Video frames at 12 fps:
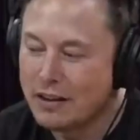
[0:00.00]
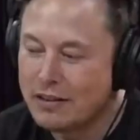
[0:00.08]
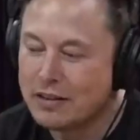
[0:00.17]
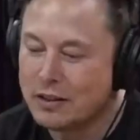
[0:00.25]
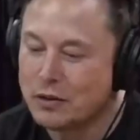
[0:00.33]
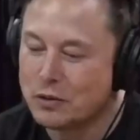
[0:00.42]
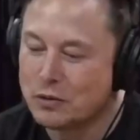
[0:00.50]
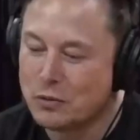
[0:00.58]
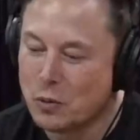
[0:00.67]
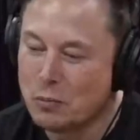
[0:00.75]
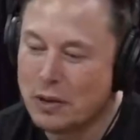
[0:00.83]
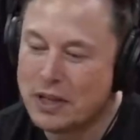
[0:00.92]
and you
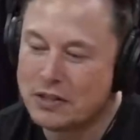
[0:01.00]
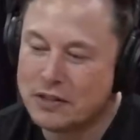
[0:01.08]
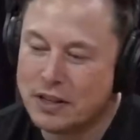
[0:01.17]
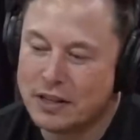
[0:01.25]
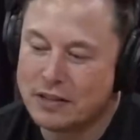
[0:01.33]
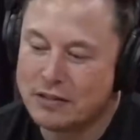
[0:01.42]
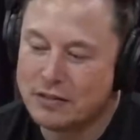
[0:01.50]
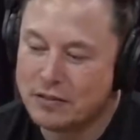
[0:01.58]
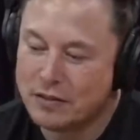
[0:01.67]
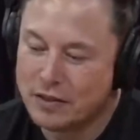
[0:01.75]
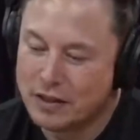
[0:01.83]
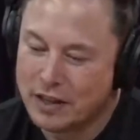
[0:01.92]
replace that
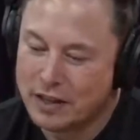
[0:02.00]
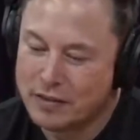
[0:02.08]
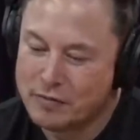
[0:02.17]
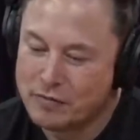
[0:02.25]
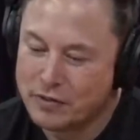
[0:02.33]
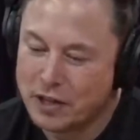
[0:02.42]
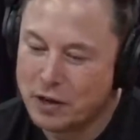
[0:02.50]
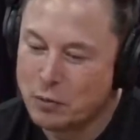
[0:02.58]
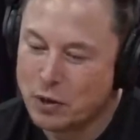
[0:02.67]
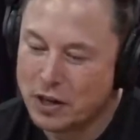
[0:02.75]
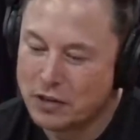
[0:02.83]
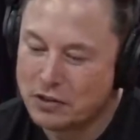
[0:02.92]
say
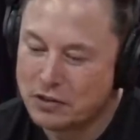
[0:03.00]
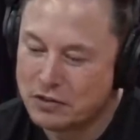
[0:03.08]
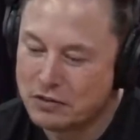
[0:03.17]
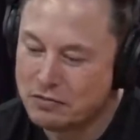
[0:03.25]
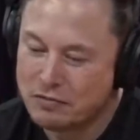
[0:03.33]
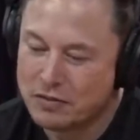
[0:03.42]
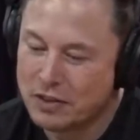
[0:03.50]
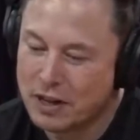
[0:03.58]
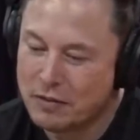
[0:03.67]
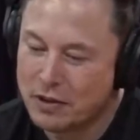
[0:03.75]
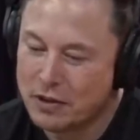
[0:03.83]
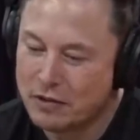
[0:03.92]
1 inch
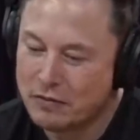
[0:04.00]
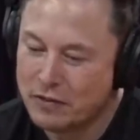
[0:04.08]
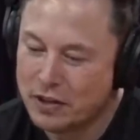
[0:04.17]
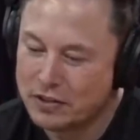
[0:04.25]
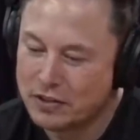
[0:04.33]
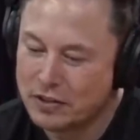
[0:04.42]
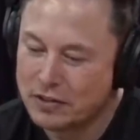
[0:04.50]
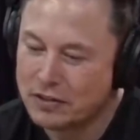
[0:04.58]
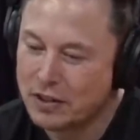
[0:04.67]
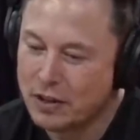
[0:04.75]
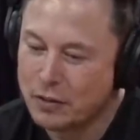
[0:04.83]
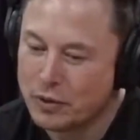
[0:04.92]
diameter piece of
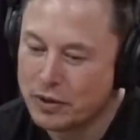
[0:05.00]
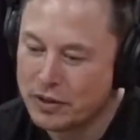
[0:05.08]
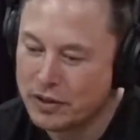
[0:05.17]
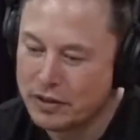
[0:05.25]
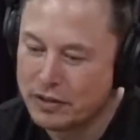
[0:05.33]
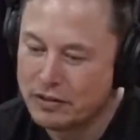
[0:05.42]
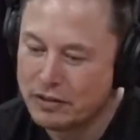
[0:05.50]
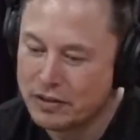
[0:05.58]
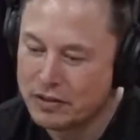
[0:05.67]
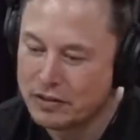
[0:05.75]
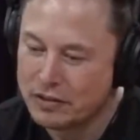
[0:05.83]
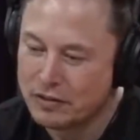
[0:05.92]
skull with
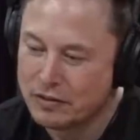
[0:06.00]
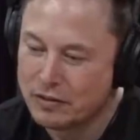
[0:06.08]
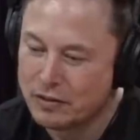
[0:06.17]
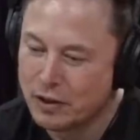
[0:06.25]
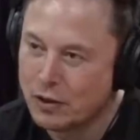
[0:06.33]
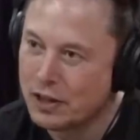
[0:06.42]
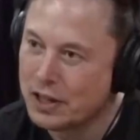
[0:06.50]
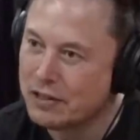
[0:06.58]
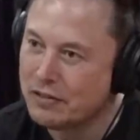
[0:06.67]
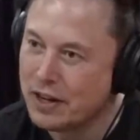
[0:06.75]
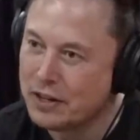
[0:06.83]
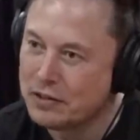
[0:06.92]
this Neuralink
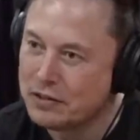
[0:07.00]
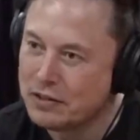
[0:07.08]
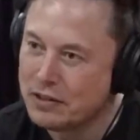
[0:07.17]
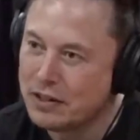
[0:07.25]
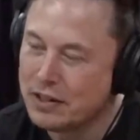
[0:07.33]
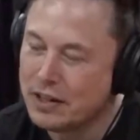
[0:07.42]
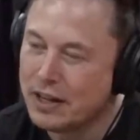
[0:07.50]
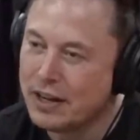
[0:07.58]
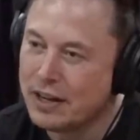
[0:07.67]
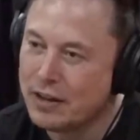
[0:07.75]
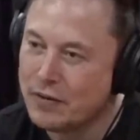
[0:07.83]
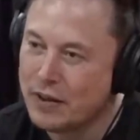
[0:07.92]
device,
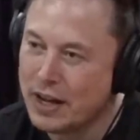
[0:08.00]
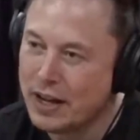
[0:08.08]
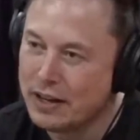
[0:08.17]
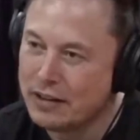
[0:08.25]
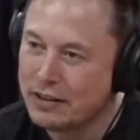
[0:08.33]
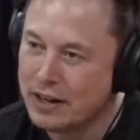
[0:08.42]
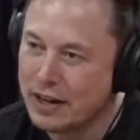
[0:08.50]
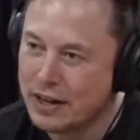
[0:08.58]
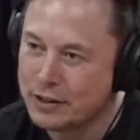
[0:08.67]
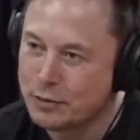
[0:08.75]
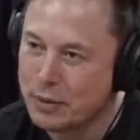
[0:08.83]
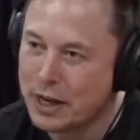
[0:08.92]
and that
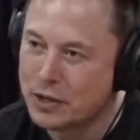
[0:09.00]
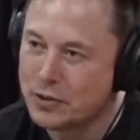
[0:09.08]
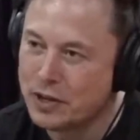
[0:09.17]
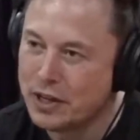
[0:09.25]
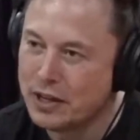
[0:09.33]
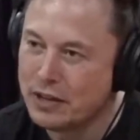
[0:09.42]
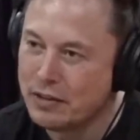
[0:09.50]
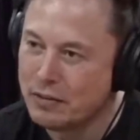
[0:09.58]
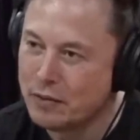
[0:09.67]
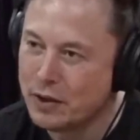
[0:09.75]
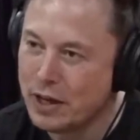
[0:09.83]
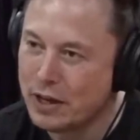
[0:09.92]
has a battery and a
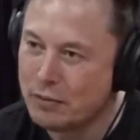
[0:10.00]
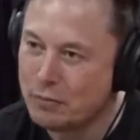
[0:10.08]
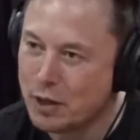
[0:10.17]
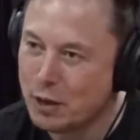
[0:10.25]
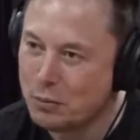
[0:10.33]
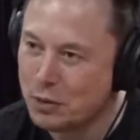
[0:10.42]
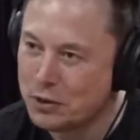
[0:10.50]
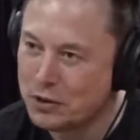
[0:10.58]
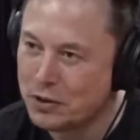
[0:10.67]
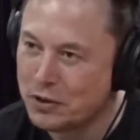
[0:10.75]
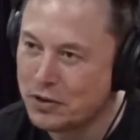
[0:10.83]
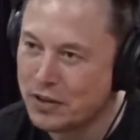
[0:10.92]

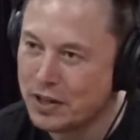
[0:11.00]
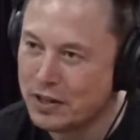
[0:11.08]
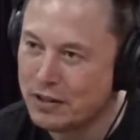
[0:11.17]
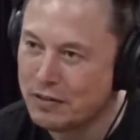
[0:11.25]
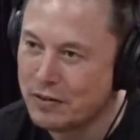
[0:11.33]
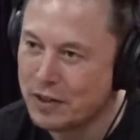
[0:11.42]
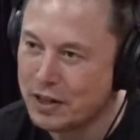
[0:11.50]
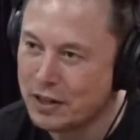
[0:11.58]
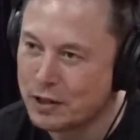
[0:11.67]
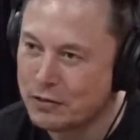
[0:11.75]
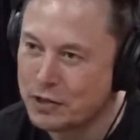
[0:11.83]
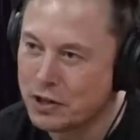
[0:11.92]
Bluetooth and an
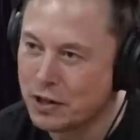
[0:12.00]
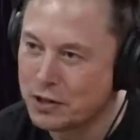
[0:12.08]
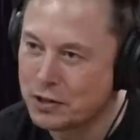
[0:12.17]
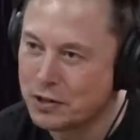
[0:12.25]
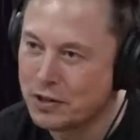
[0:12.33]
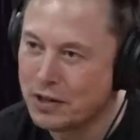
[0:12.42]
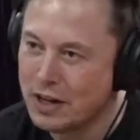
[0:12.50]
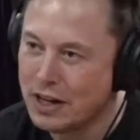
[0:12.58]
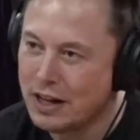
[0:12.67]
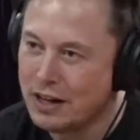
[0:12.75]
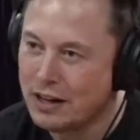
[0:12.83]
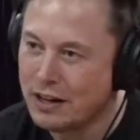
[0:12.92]
inductive charger,
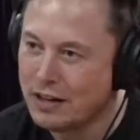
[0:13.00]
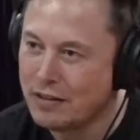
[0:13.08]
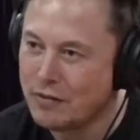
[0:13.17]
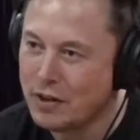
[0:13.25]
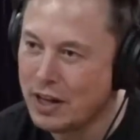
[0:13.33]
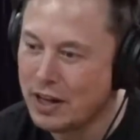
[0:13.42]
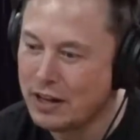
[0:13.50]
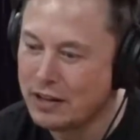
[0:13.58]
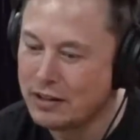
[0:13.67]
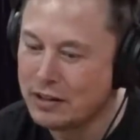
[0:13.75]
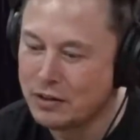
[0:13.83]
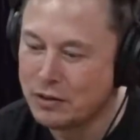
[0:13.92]

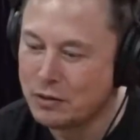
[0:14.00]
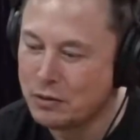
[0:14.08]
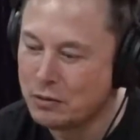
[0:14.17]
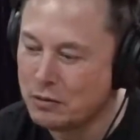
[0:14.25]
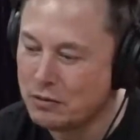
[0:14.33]
and then you